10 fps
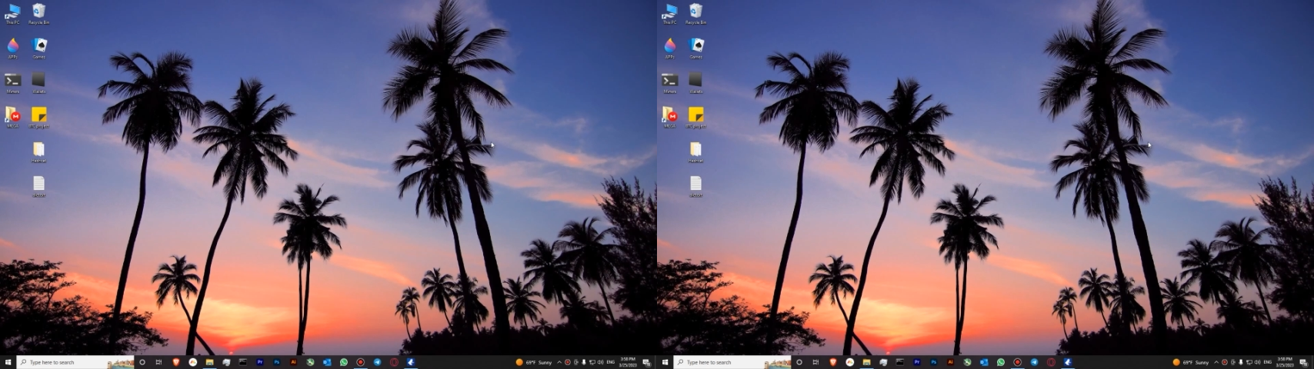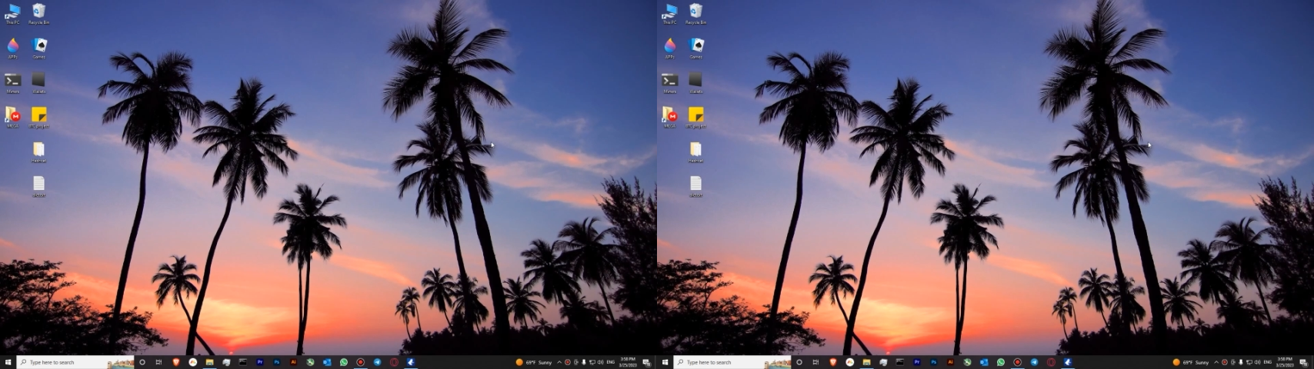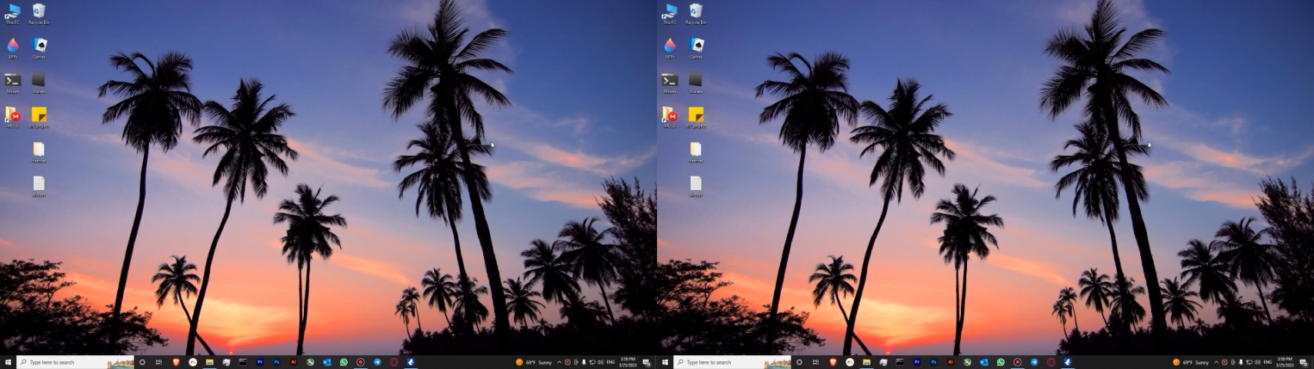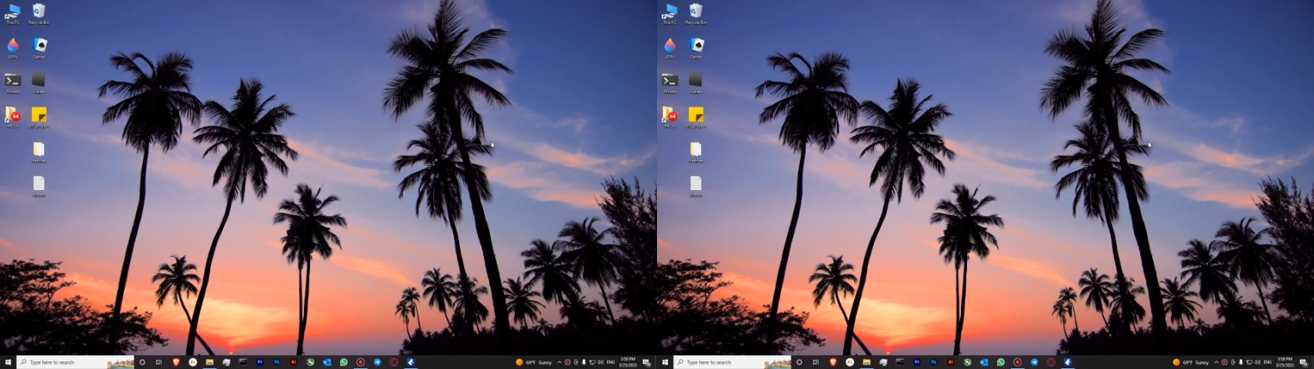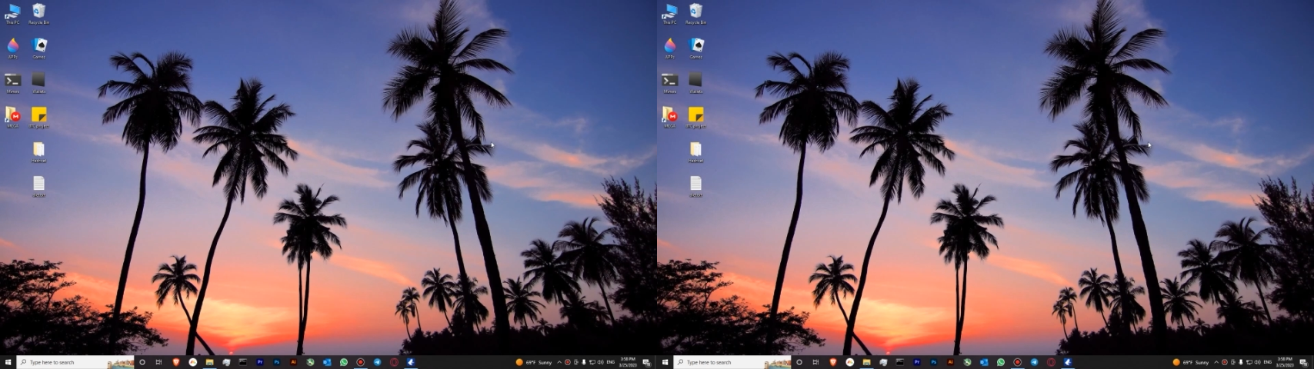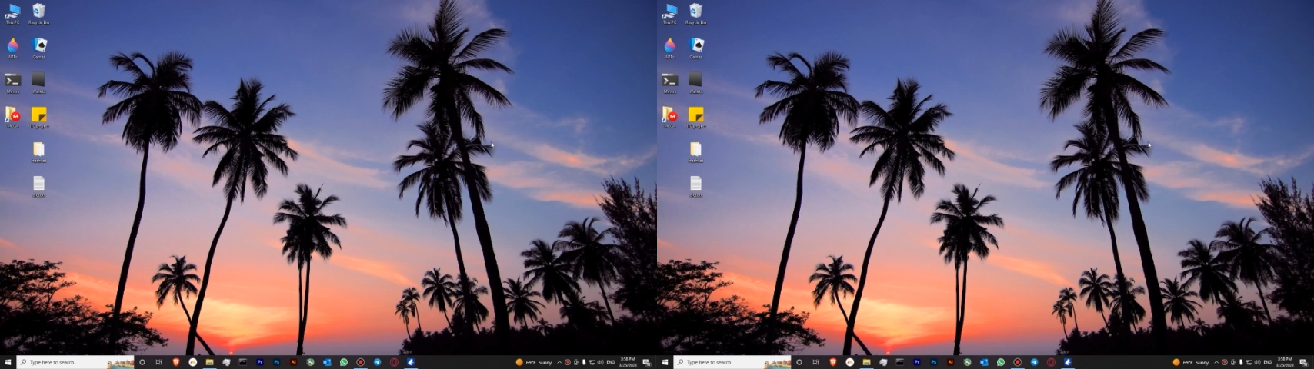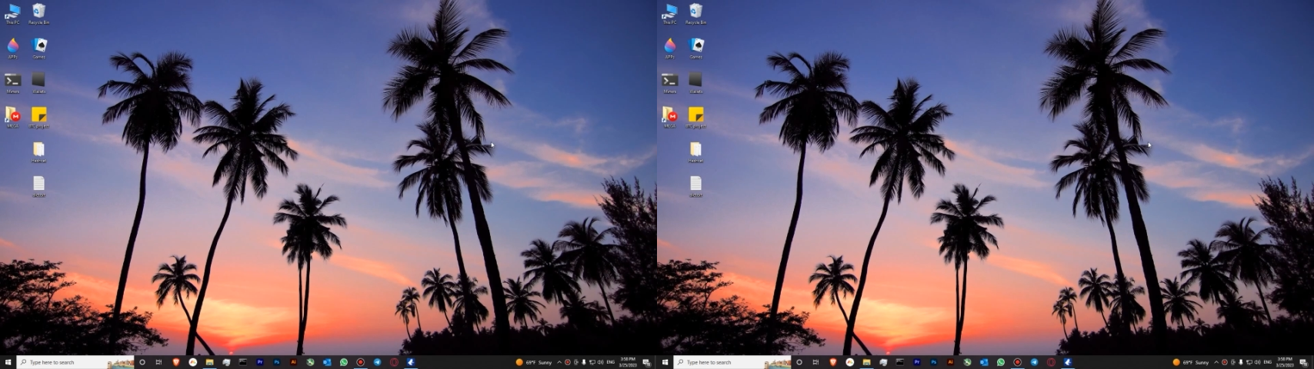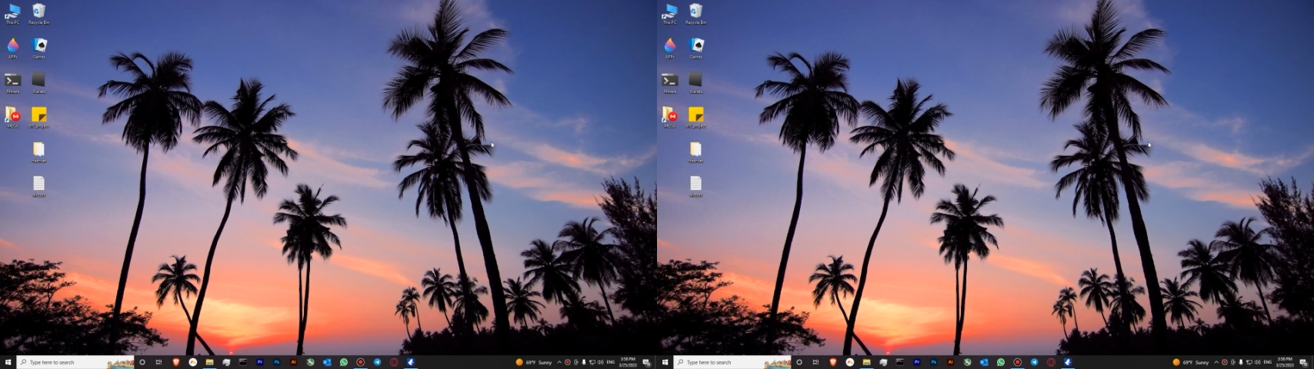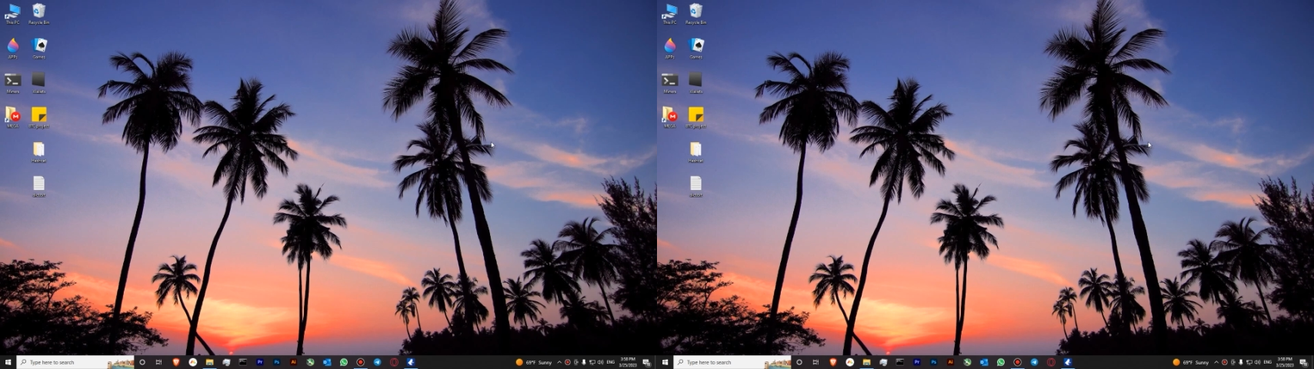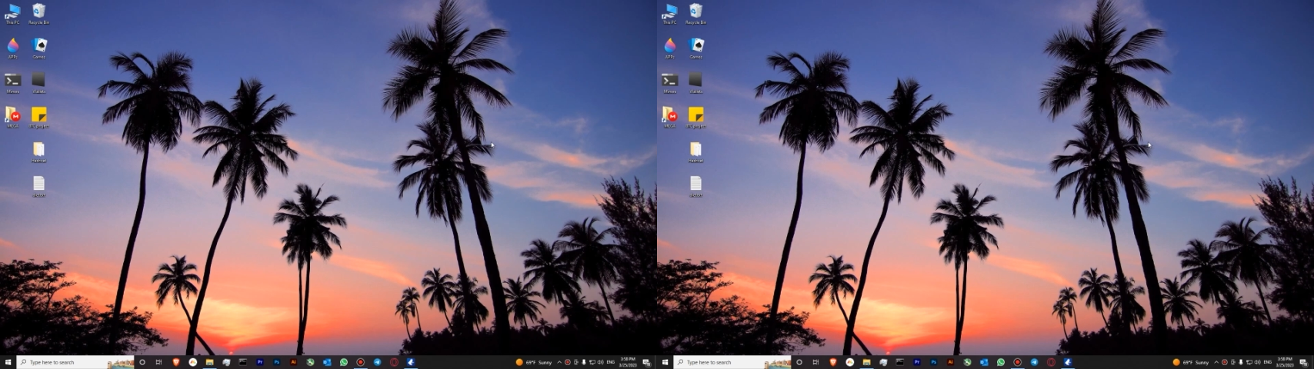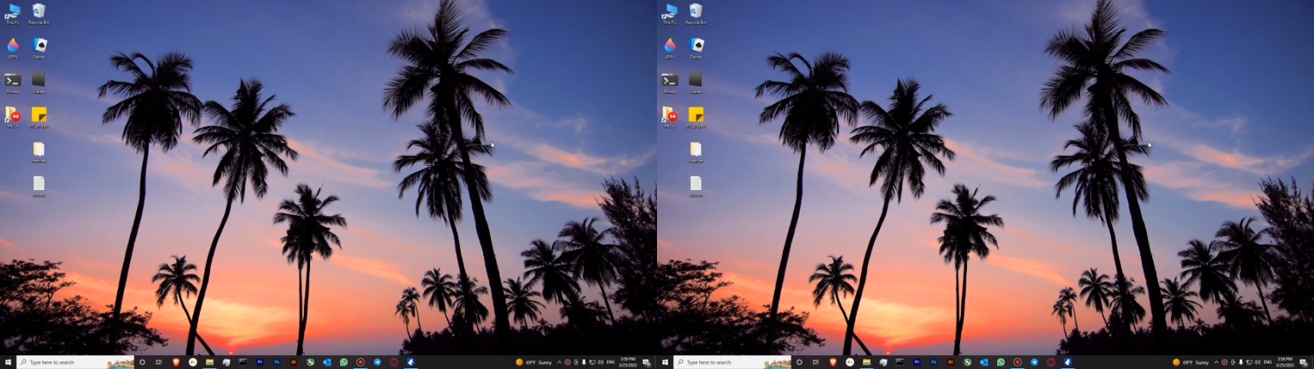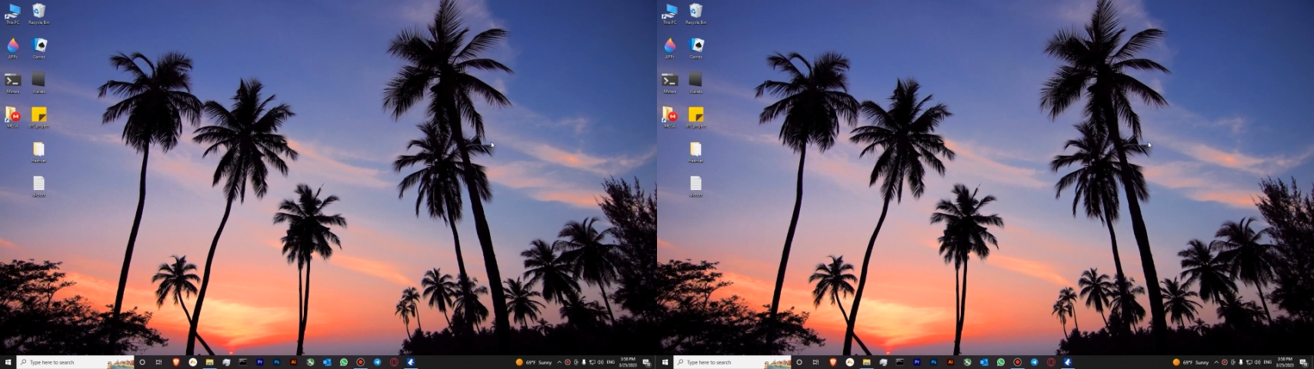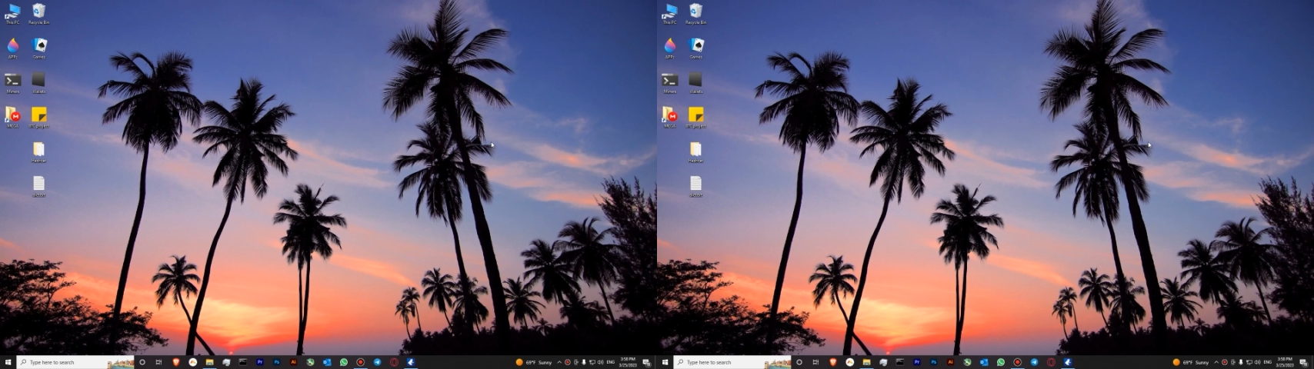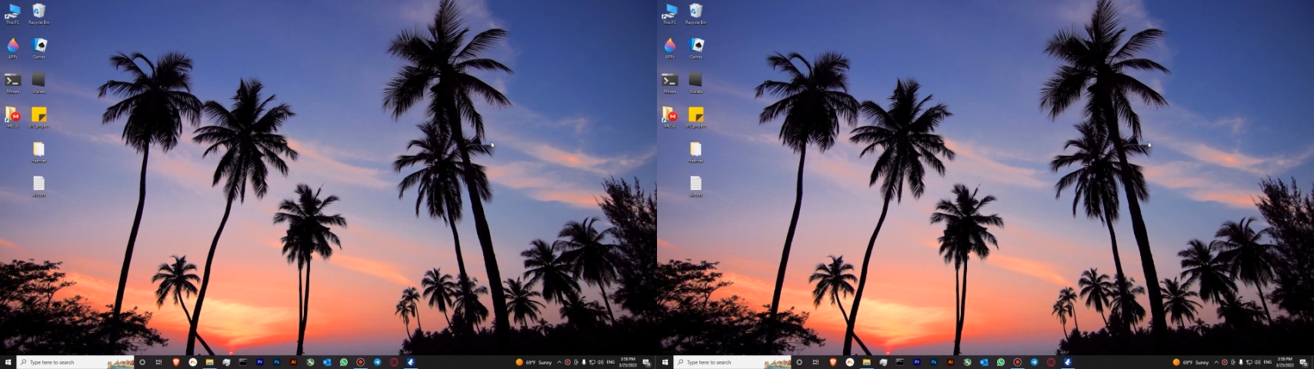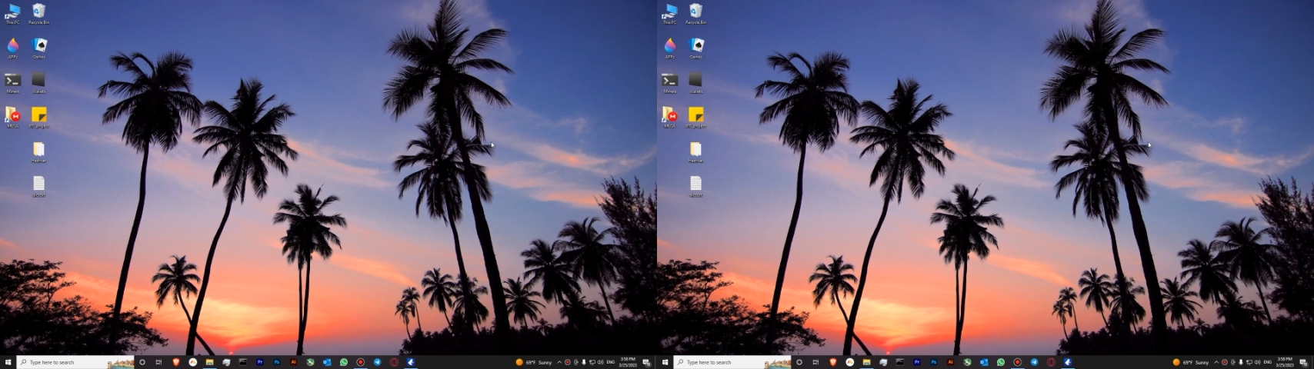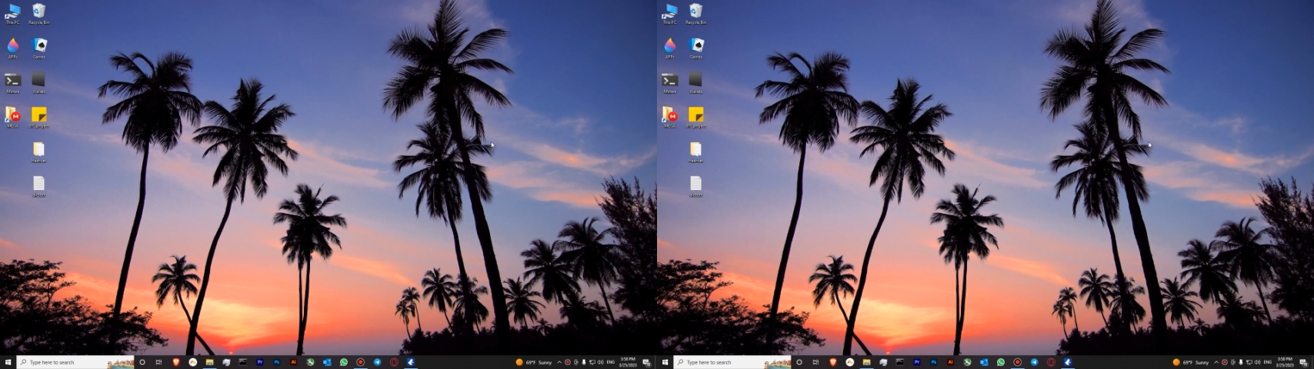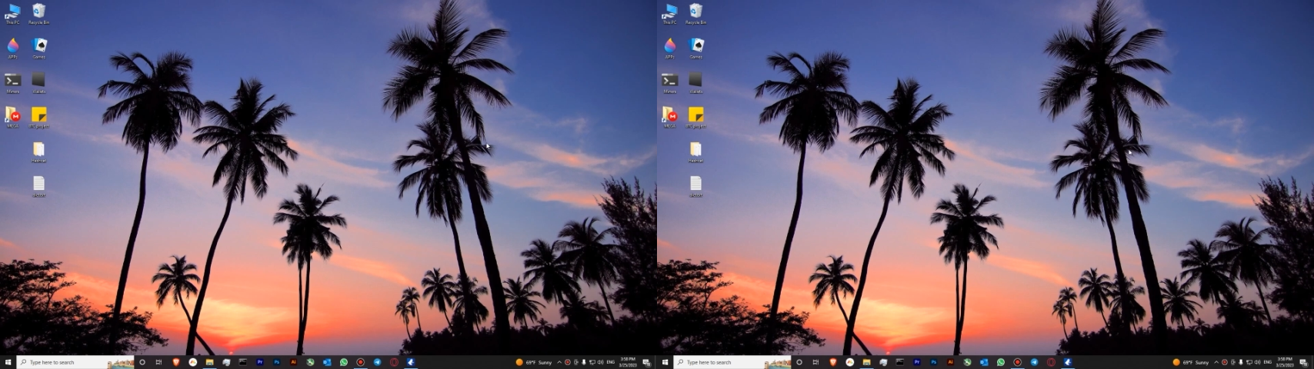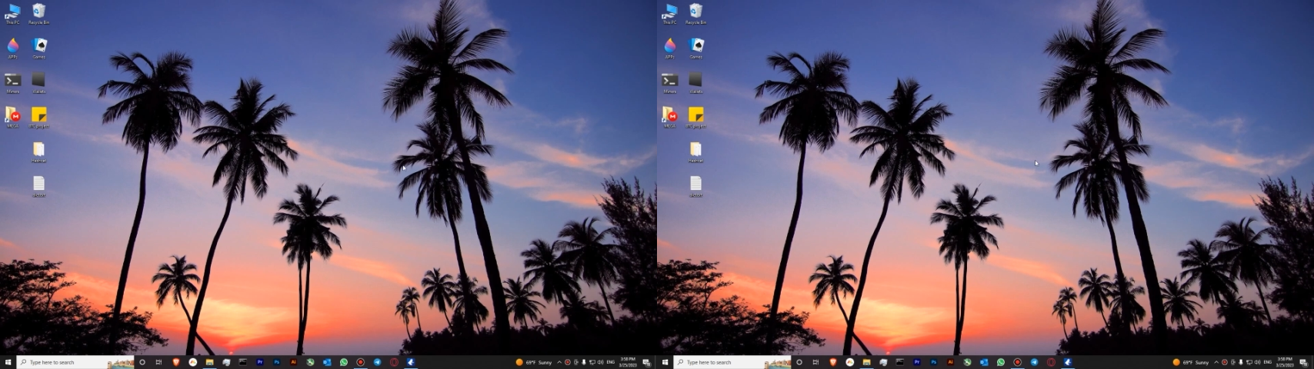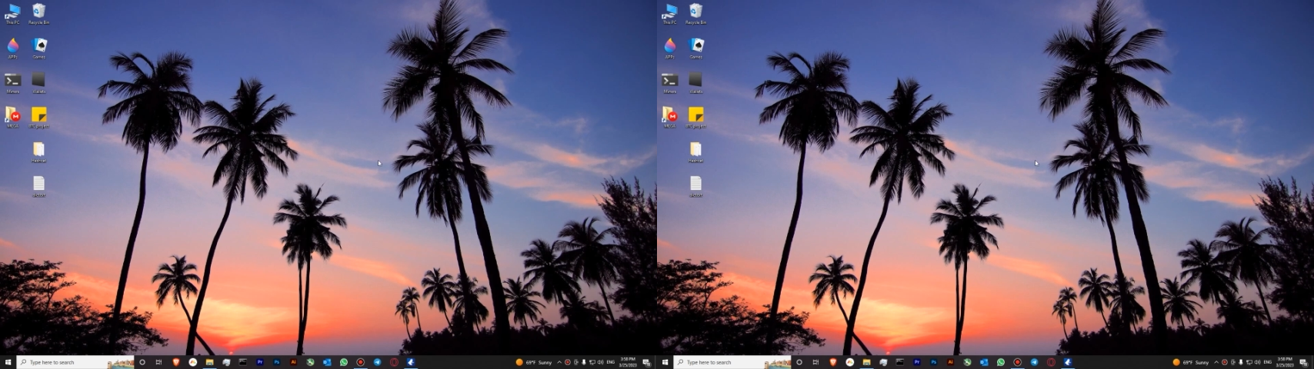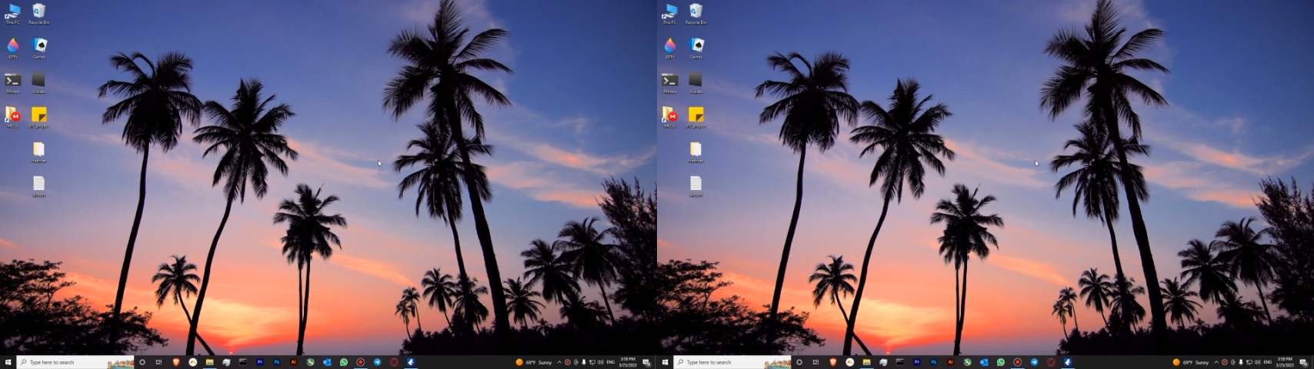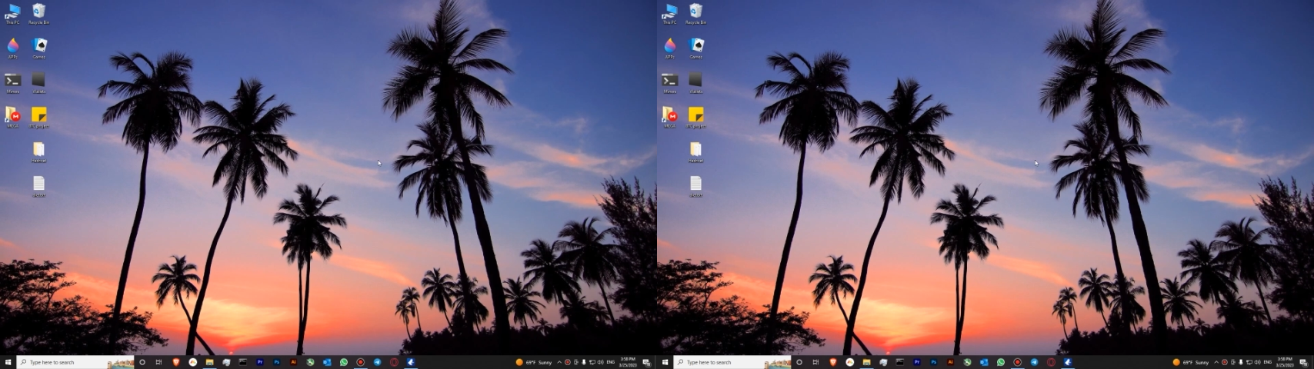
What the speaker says: (no speaker visible)